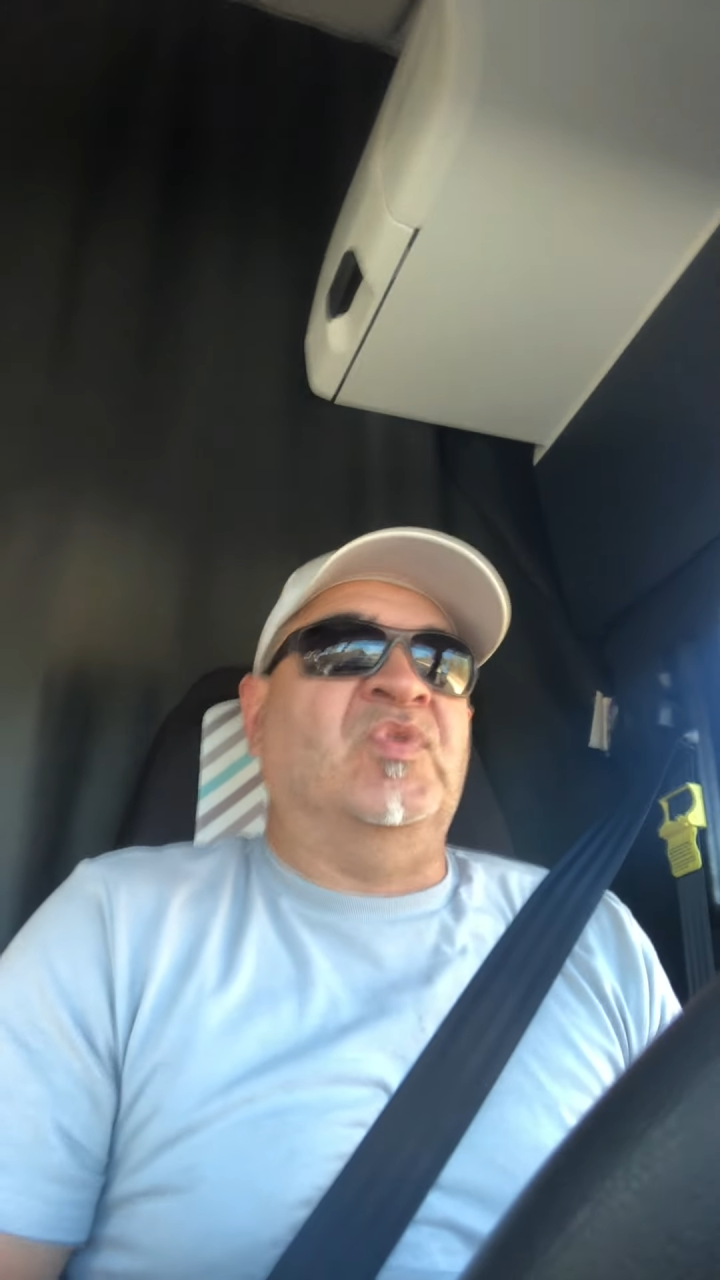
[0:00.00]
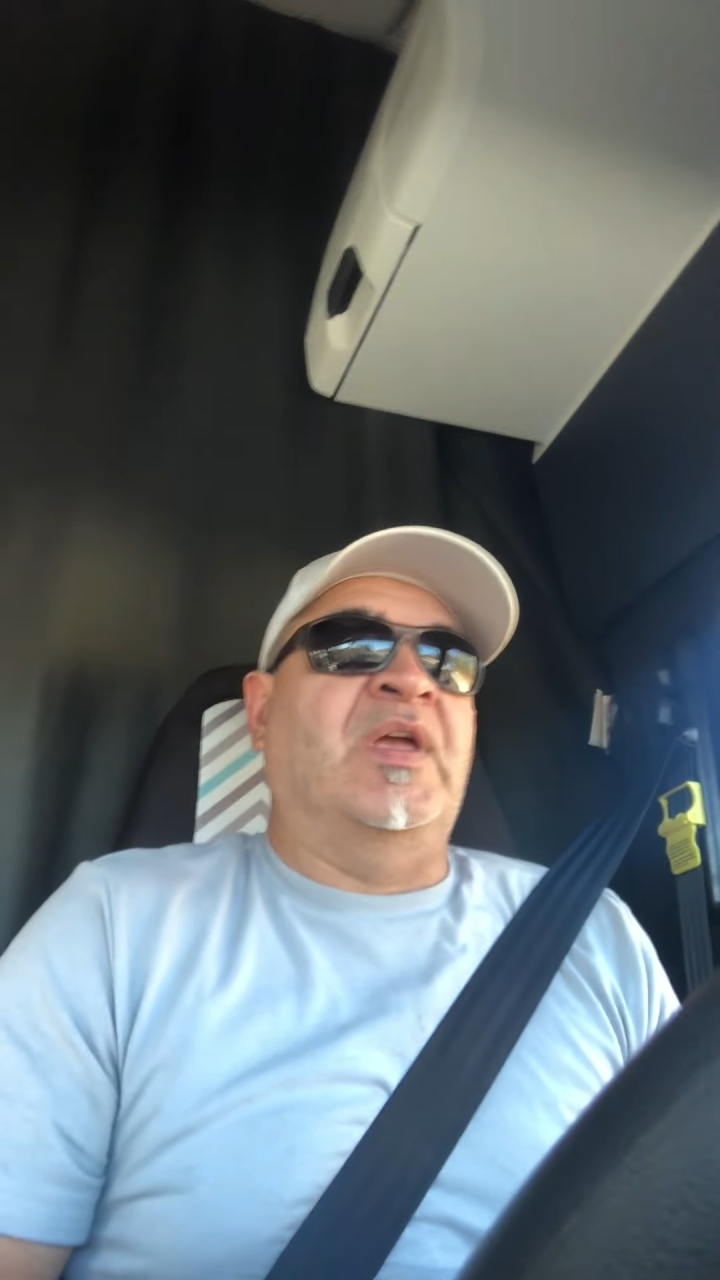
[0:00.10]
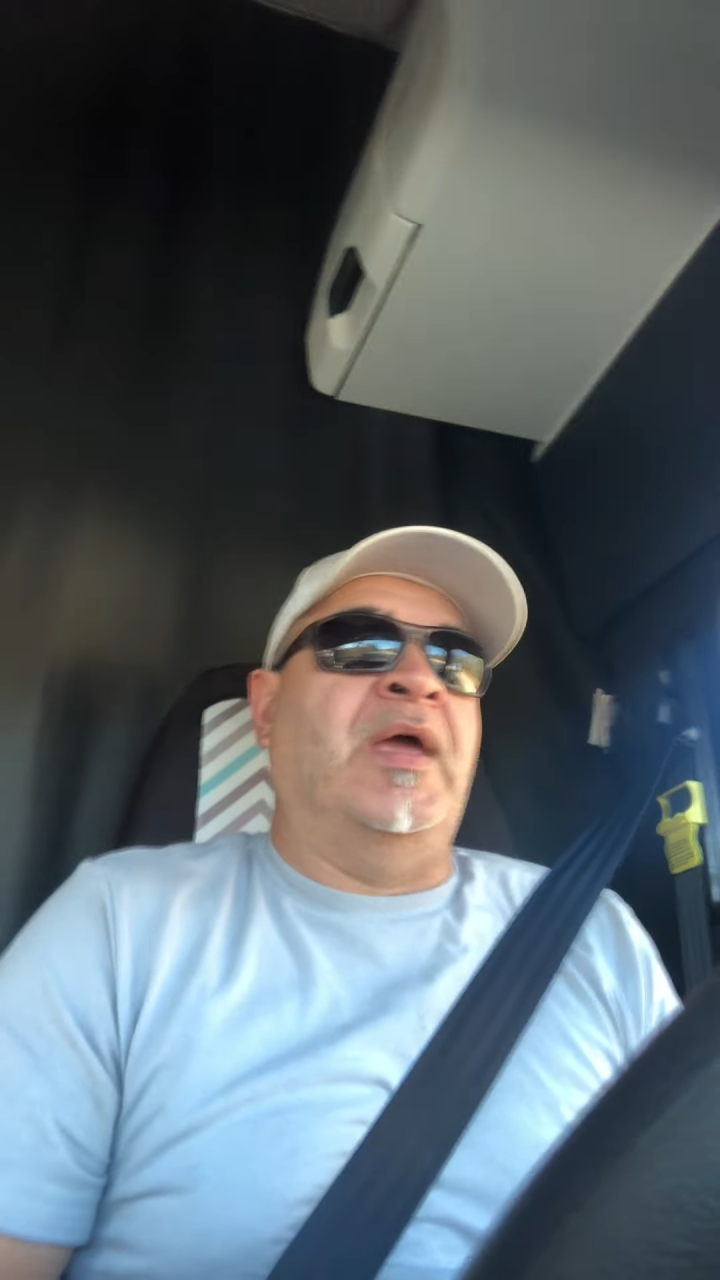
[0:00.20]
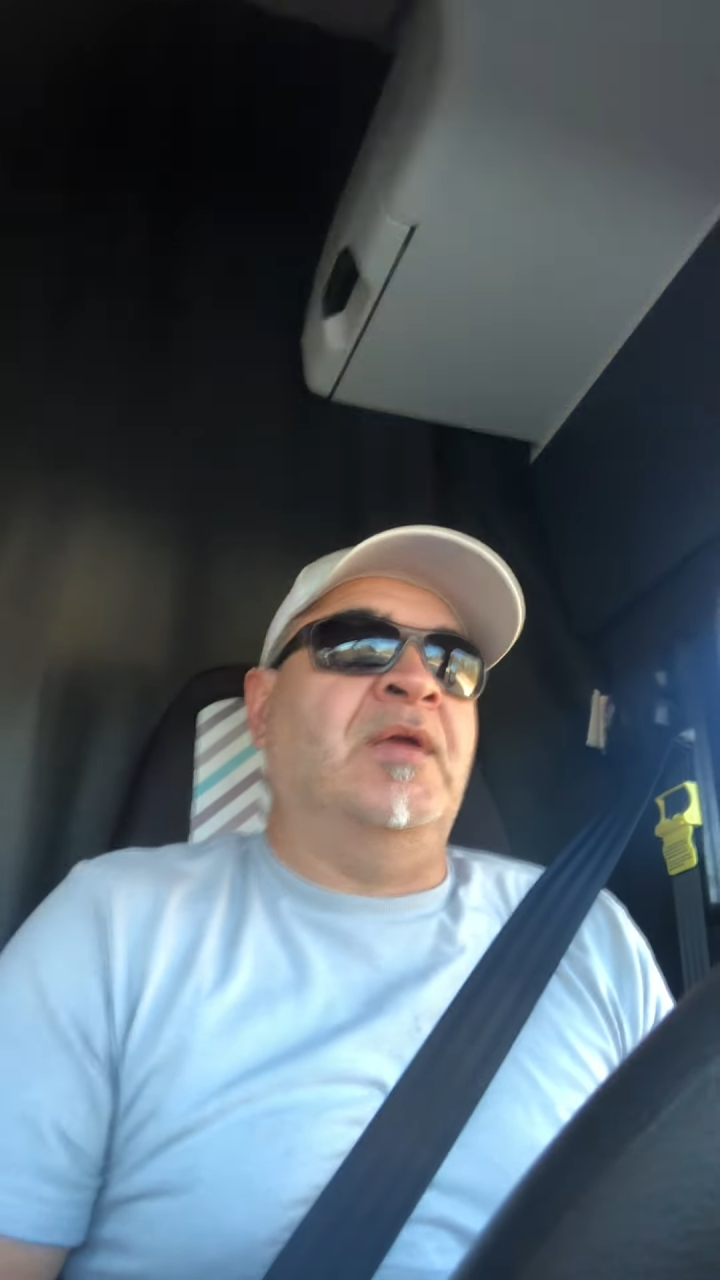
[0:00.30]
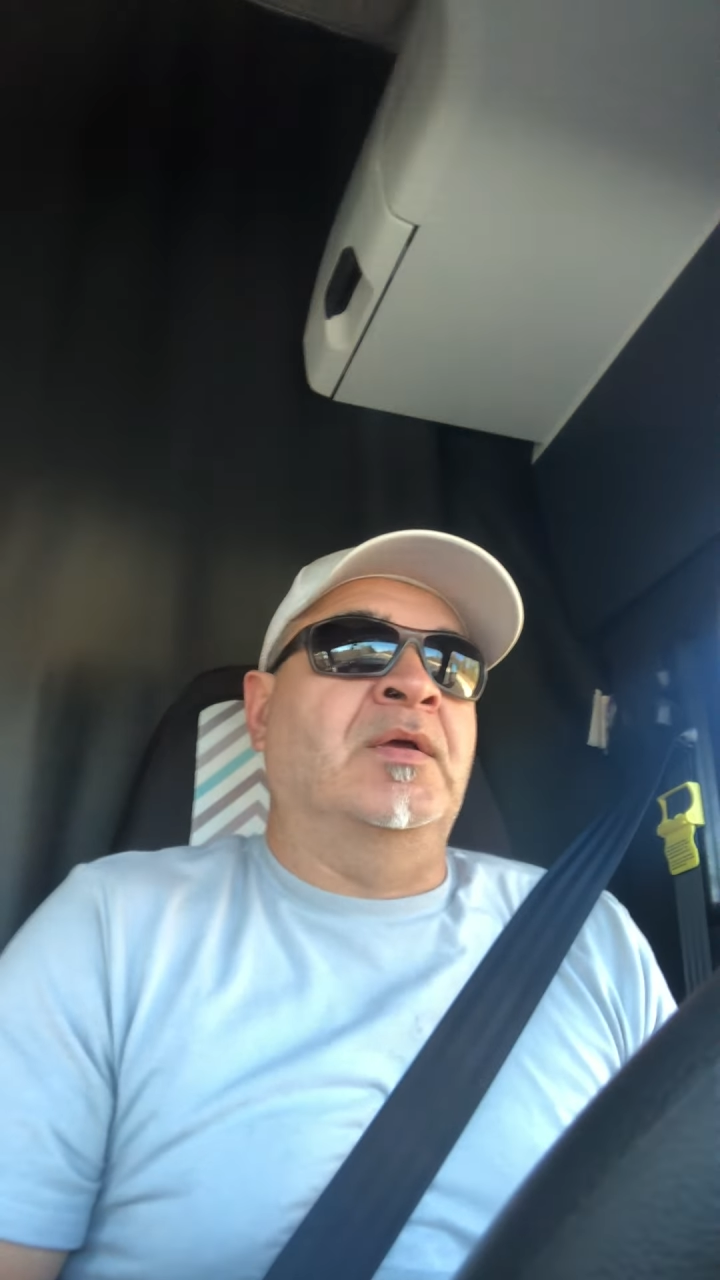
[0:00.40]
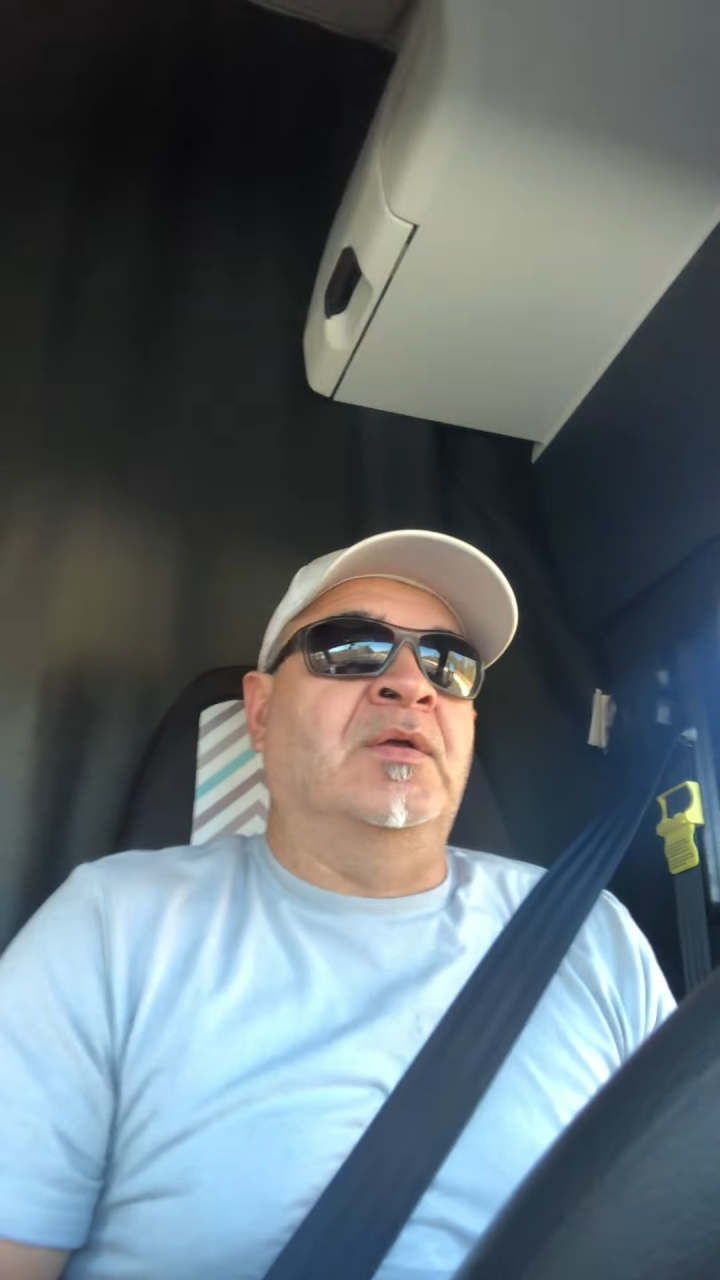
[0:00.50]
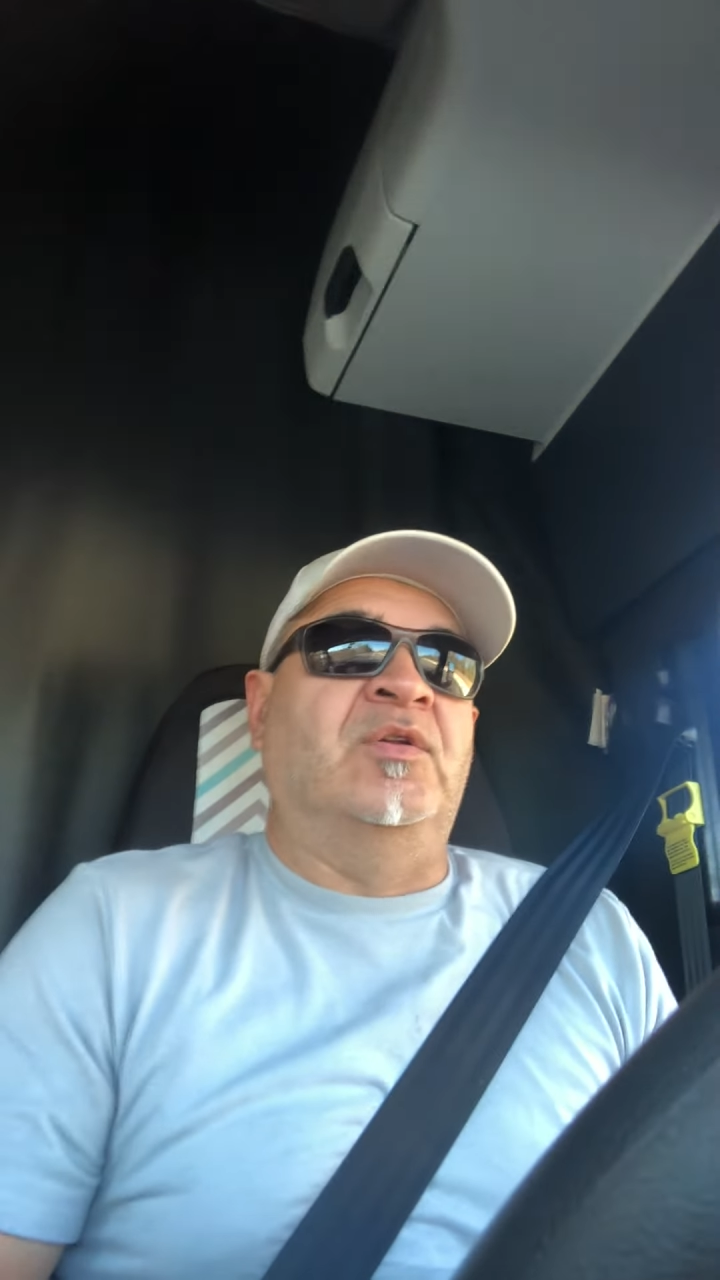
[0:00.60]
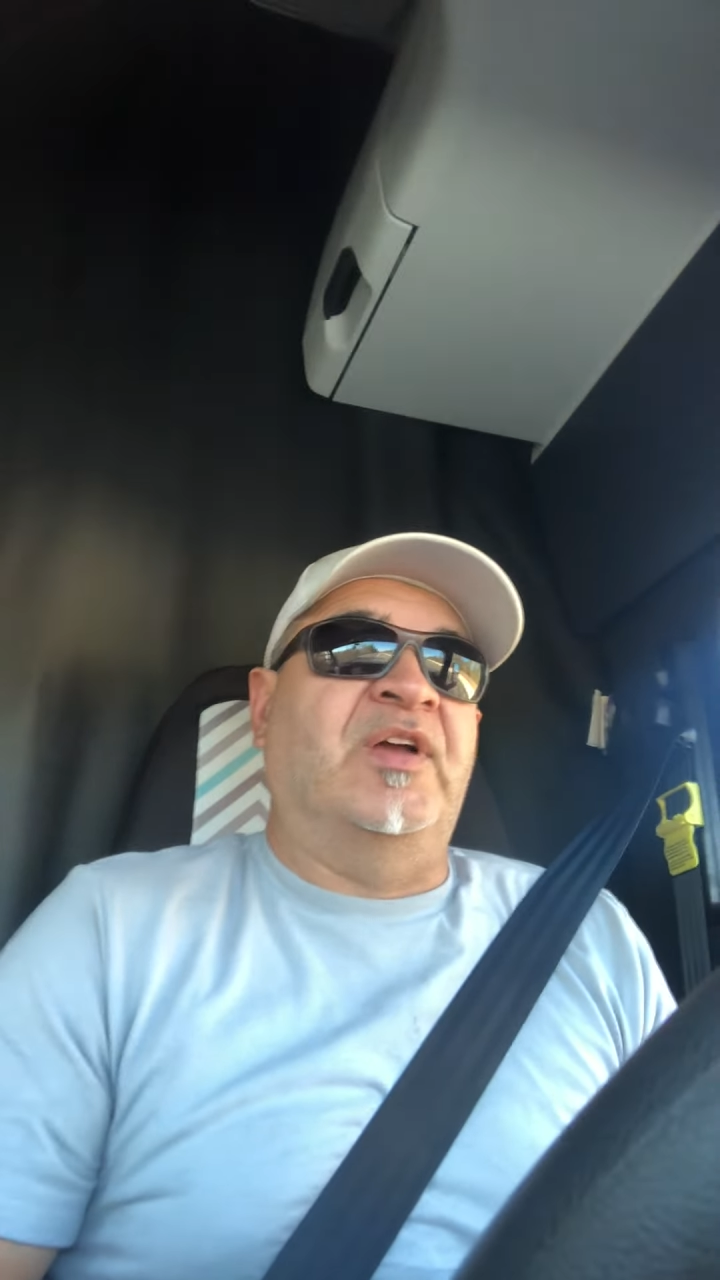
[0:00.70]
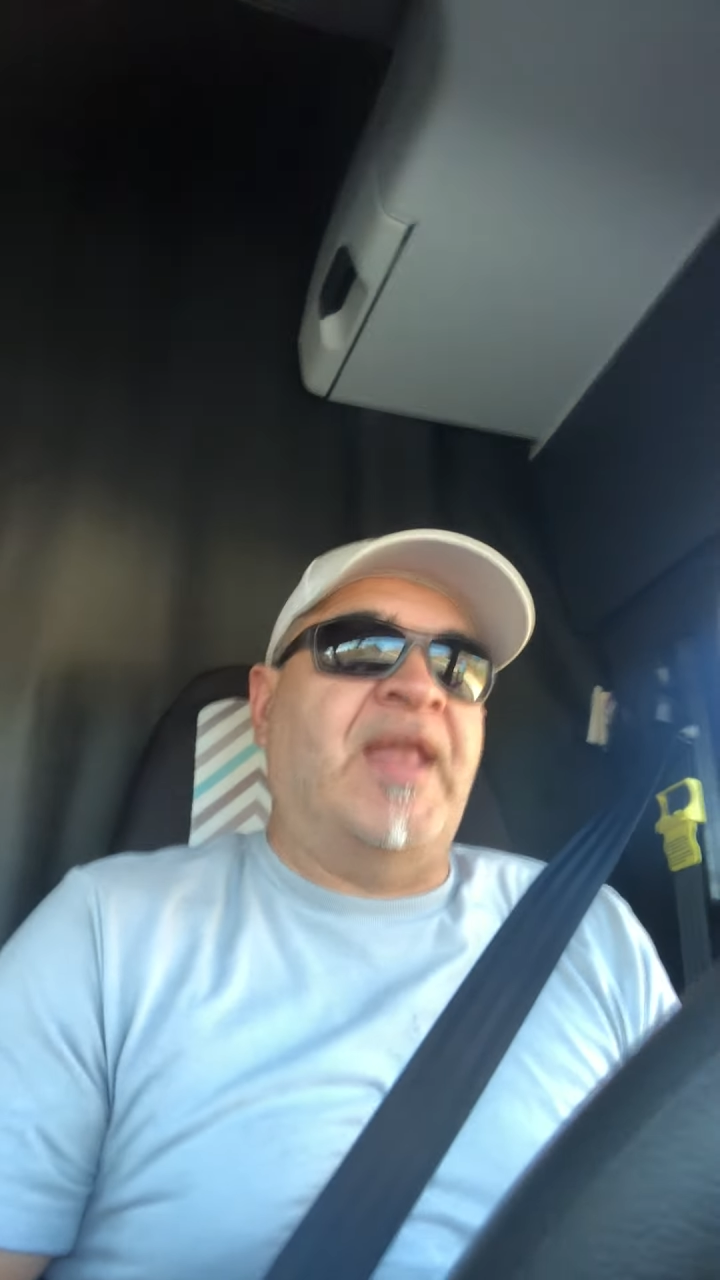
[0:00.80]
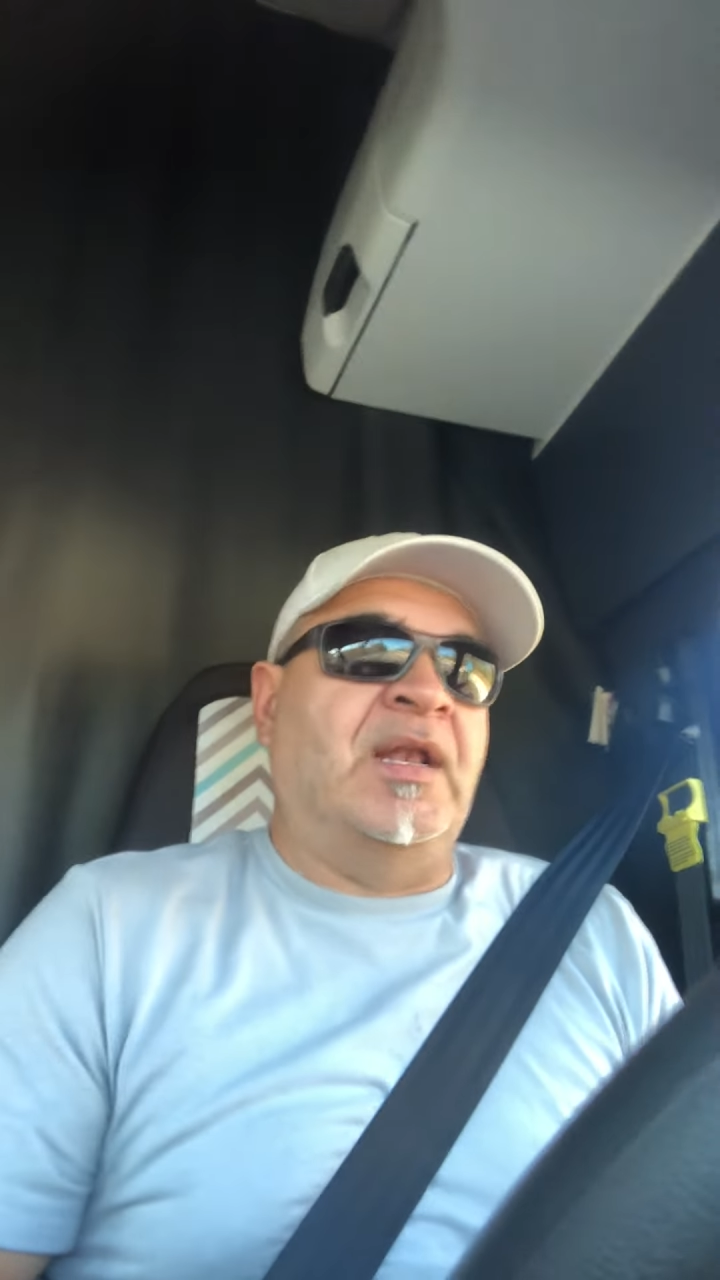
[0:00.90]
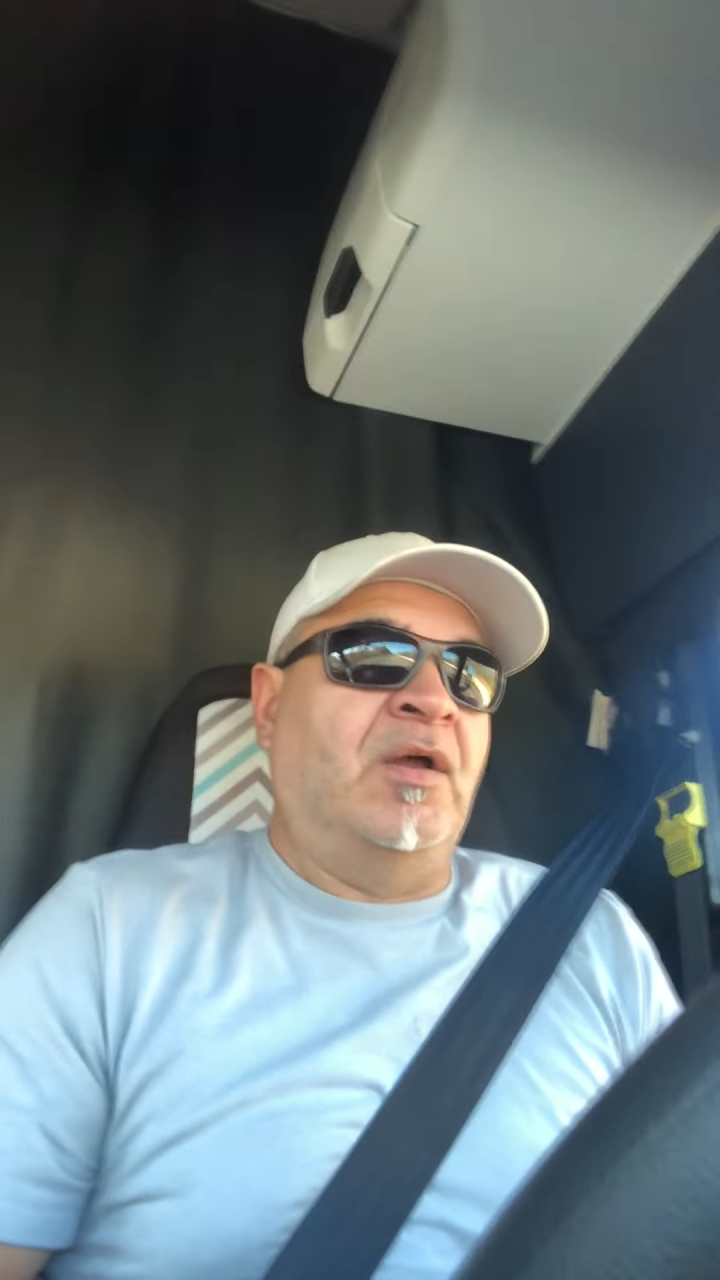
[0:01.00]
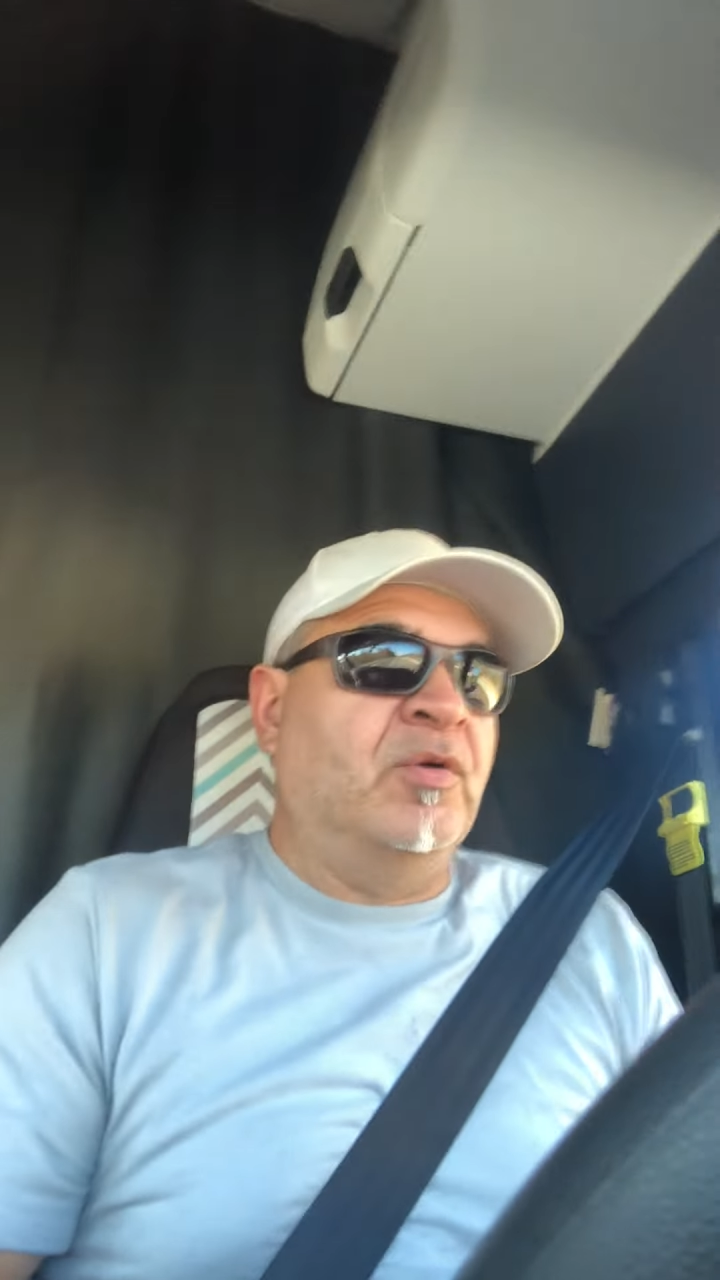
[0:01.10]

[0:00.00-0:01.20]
okay looking at